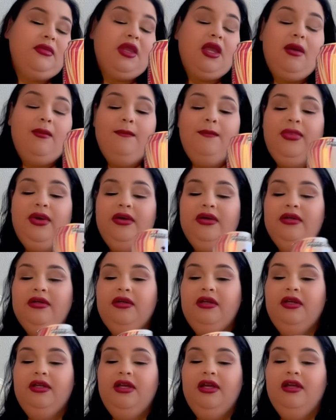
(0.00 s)
But
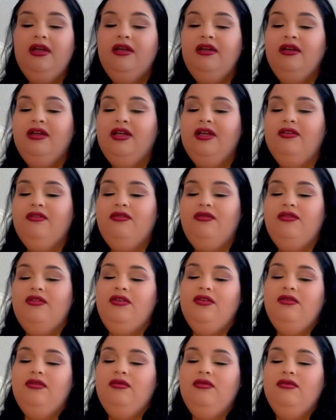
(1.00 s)
yeah, if
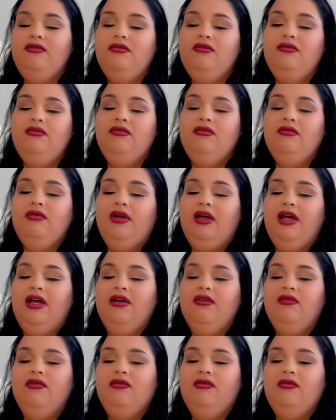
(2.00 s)
you
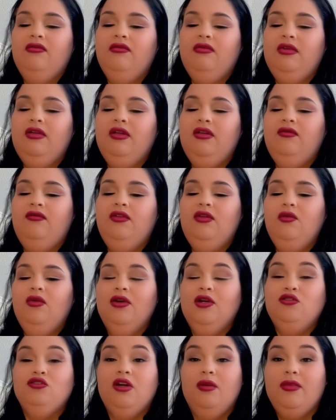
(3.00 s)
want
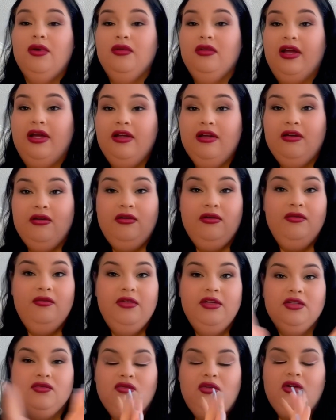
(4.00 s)
to drop a like on
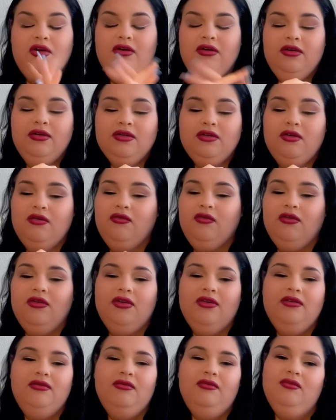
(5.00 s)
this vlog so
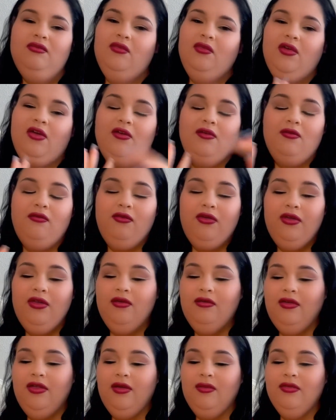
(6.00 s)
far, I really,
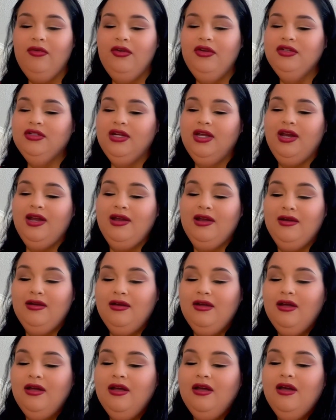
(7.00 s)
really appreciate it.
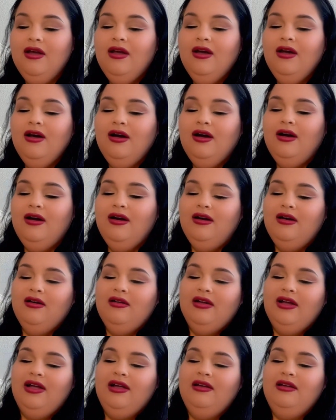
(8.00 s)

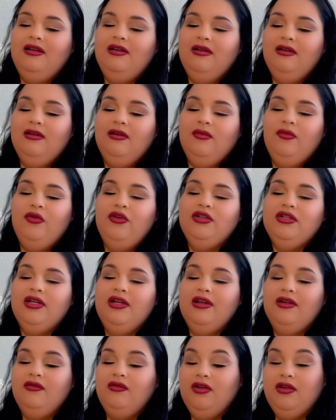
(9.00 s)
I'd appreciate
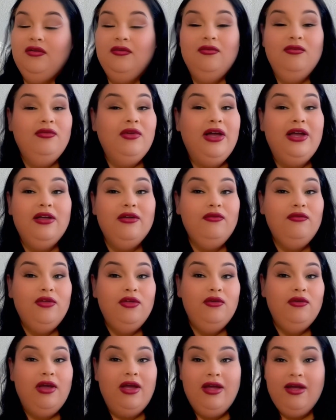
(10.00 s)
every like,
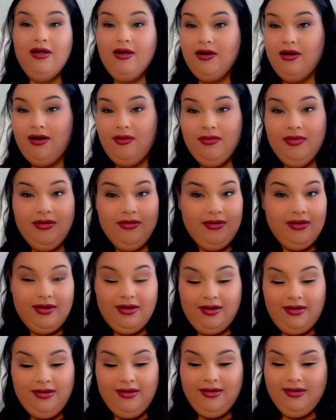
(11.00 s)
view, and comment that
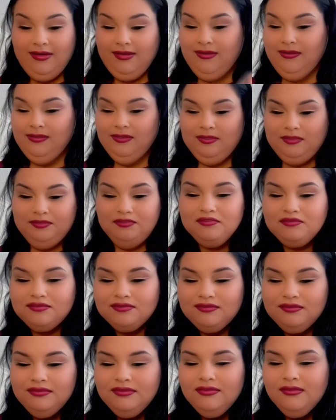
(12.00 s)
I get.
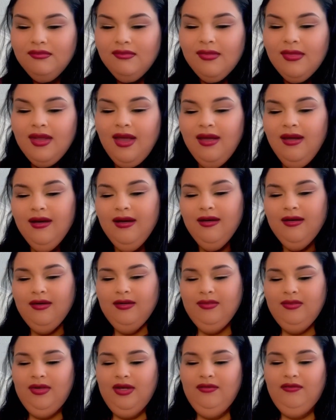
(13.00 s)

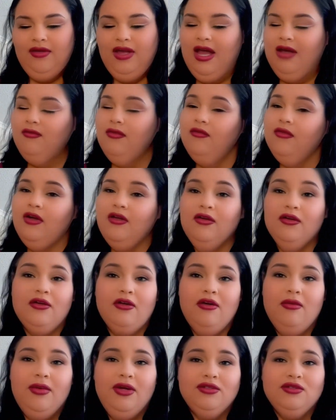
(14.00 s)
If you haven't followed
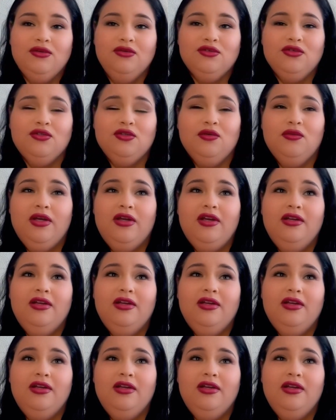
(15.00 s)
all my socials already,